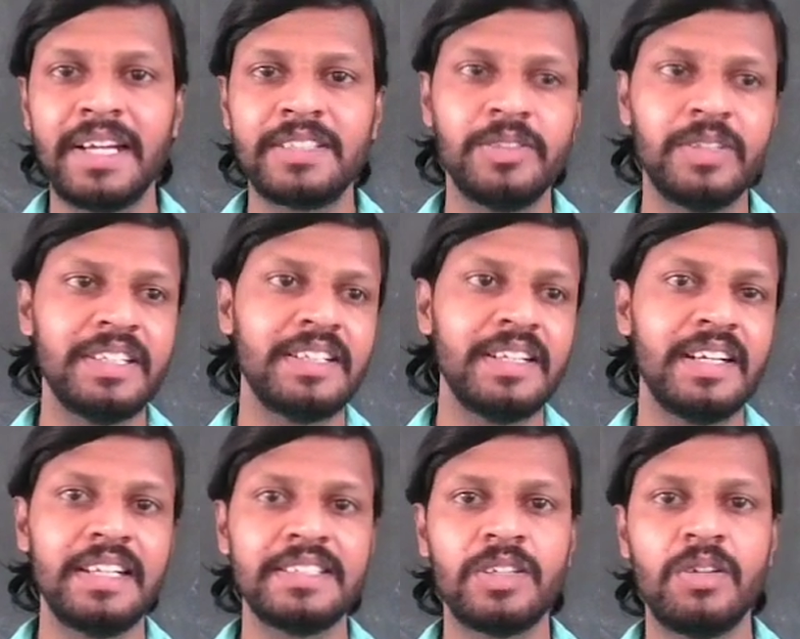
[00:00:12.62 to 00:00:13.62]
to another
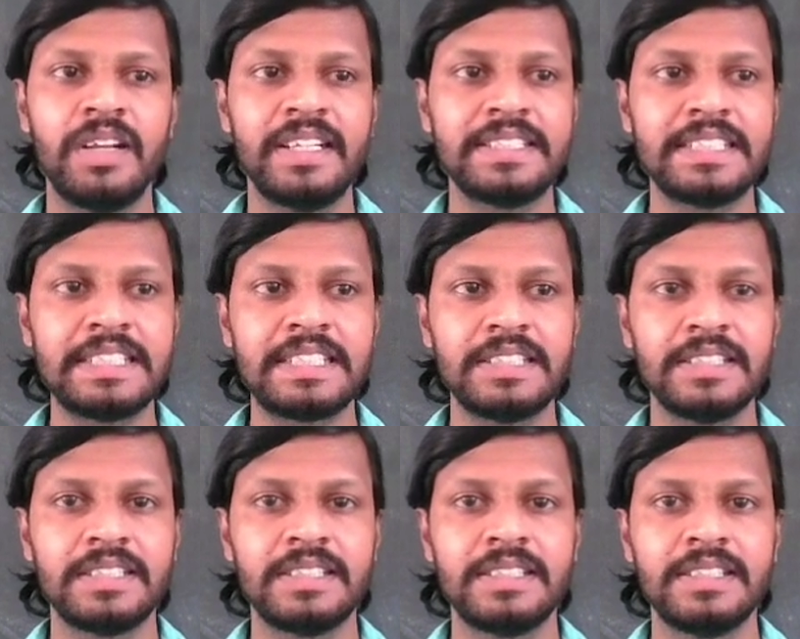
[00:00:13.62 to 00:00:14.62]
English online session.
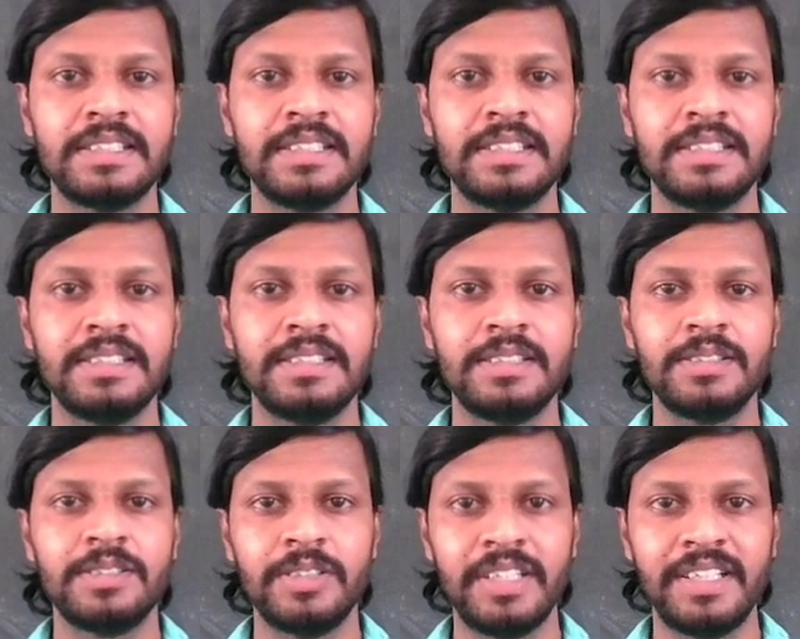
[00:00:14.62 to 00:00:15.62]

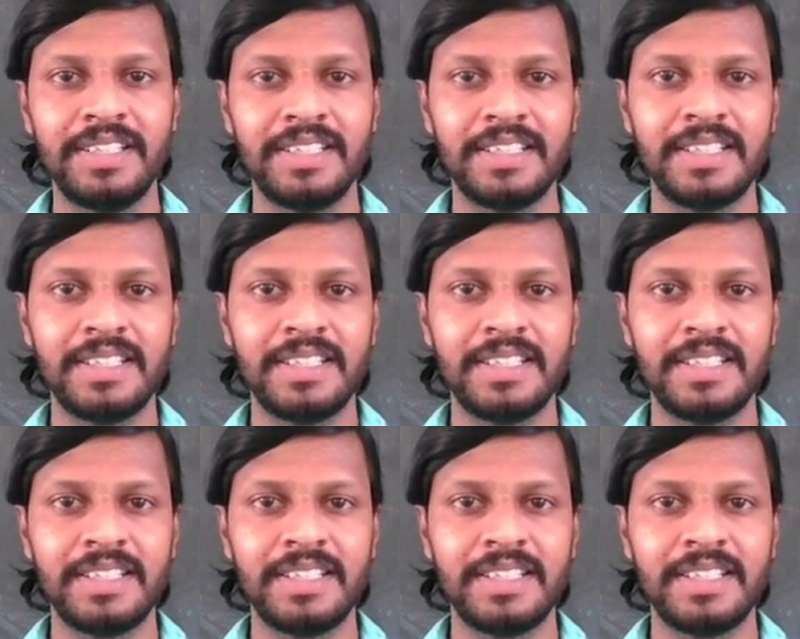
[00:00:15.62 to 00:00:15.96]
Today